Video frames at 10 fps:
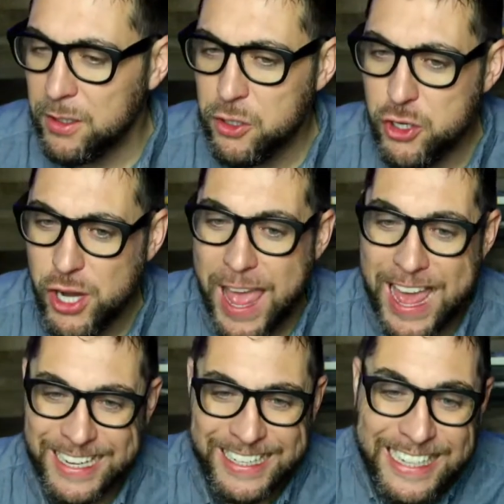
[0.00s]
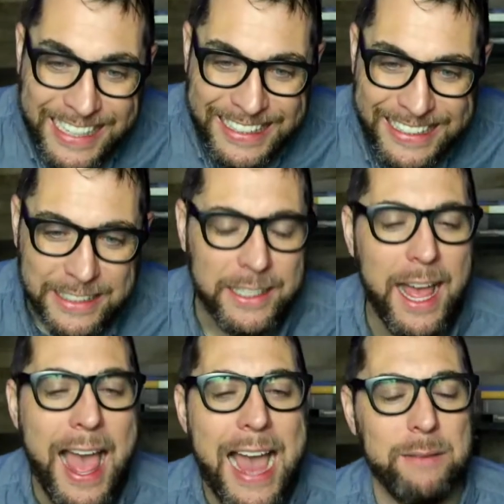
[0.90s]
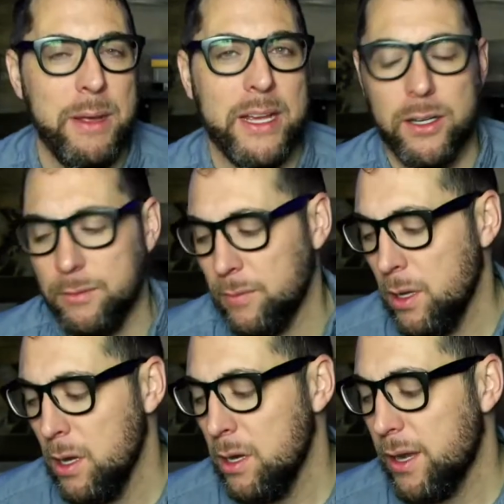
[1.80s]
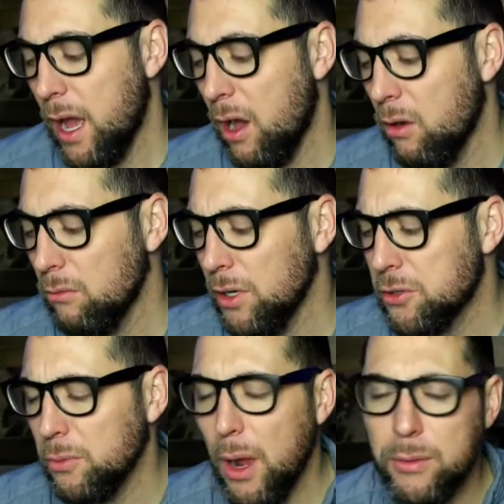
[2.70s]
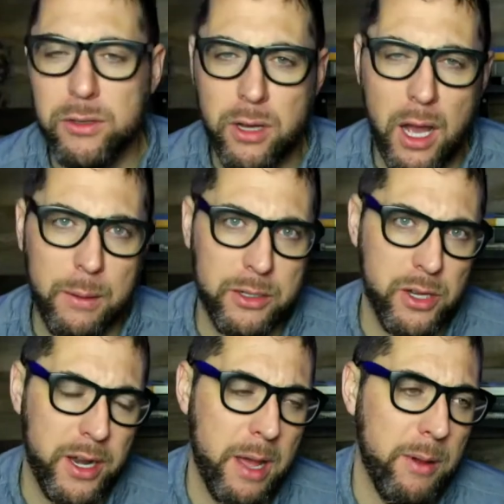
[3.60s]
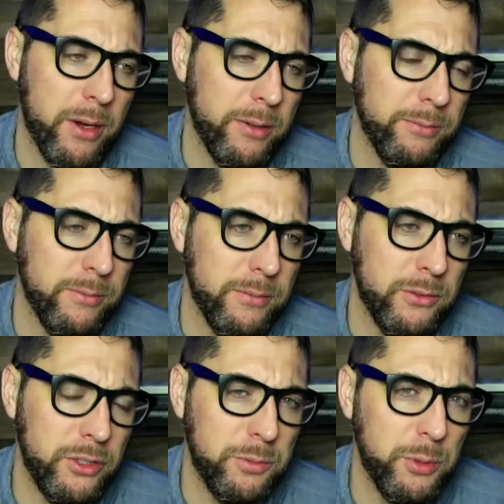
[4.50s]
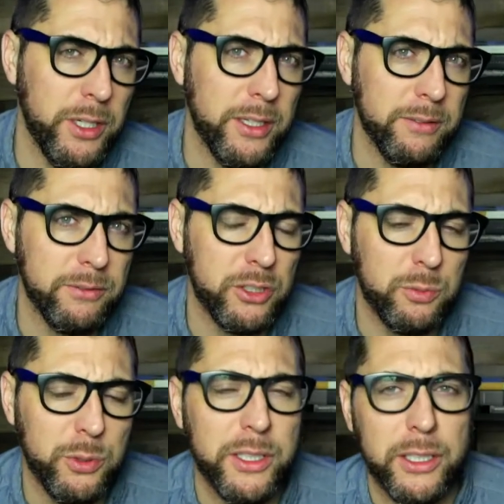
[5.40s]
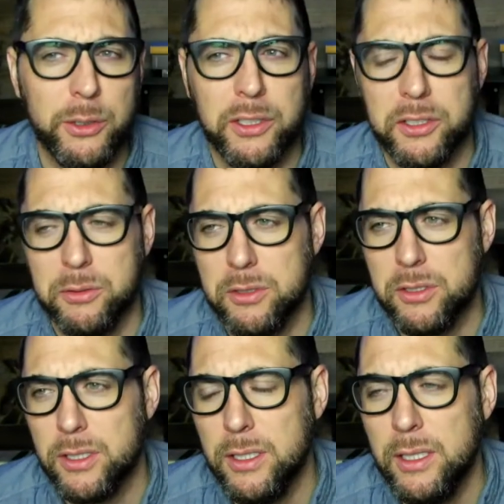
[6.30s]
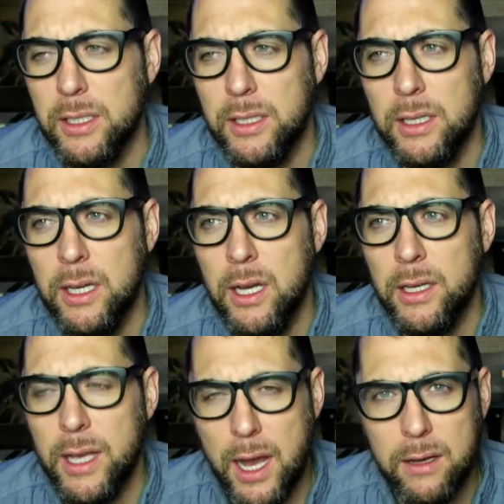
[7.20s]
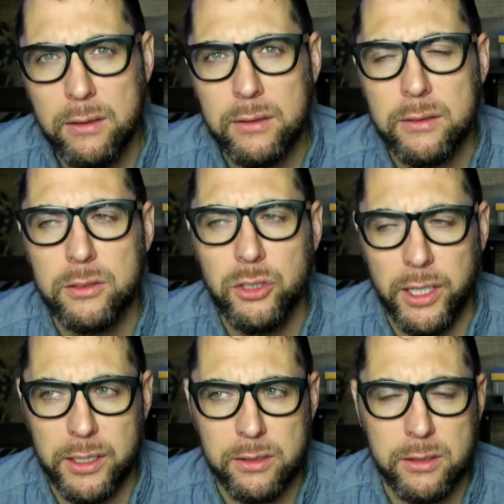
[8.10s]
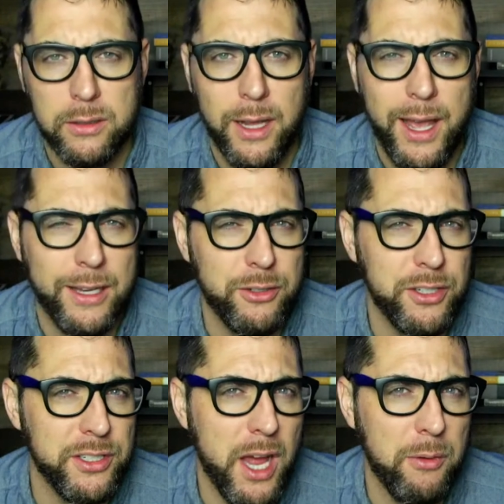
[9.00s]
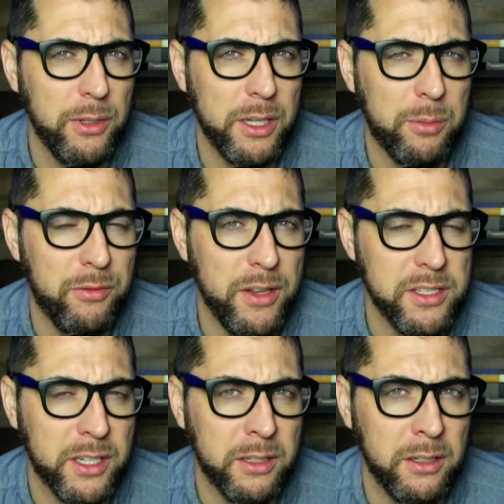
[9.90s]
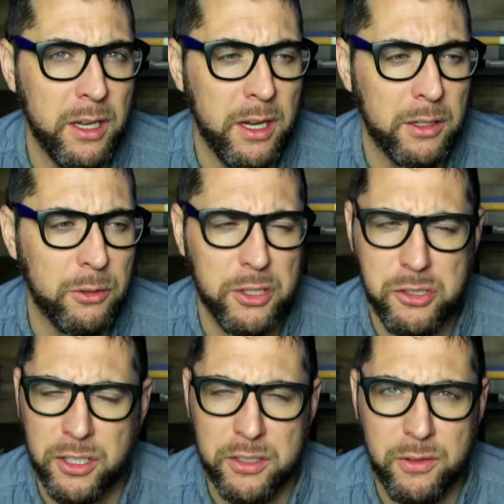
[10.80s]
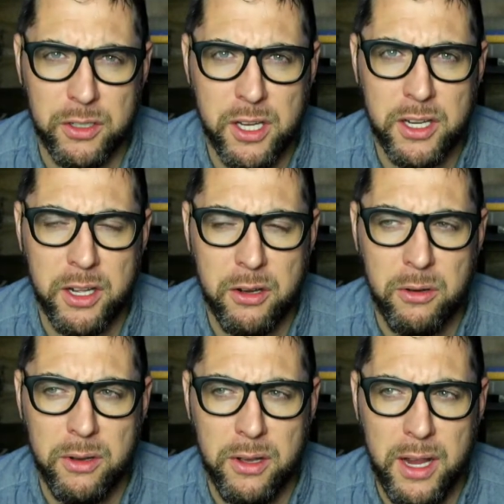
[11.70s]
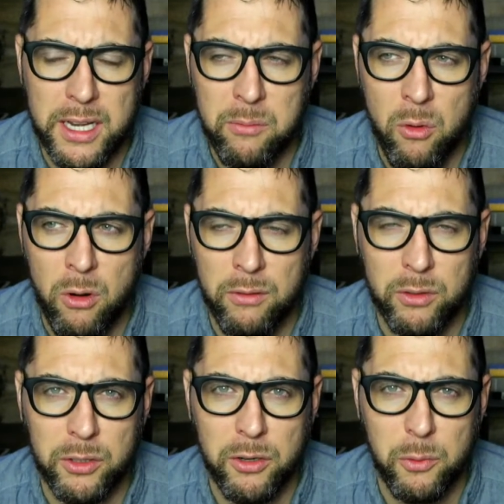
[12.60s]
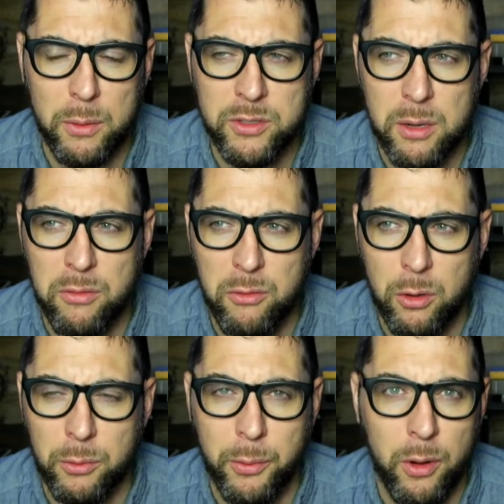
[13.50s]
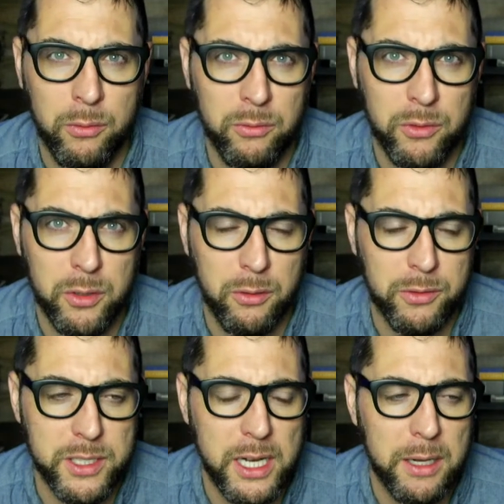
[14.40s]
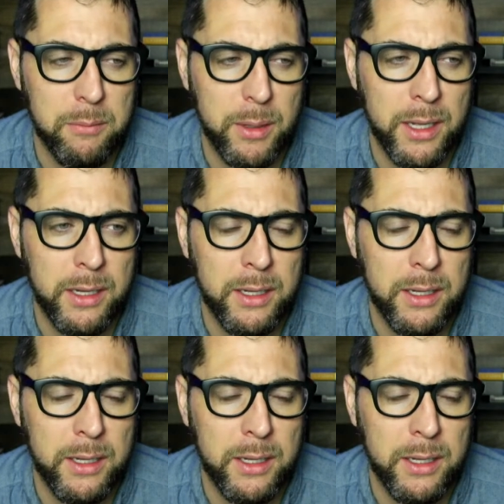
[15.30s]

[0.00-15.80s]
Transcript: Jen Hatmaker. Now, Richard, why would you talk about Jen Hatmaker? She's pretty Looney Tunes. Yeah, she is. And she's not really professing Christian as far as I know anymore. I've looked at her website before. We won't do it for time, but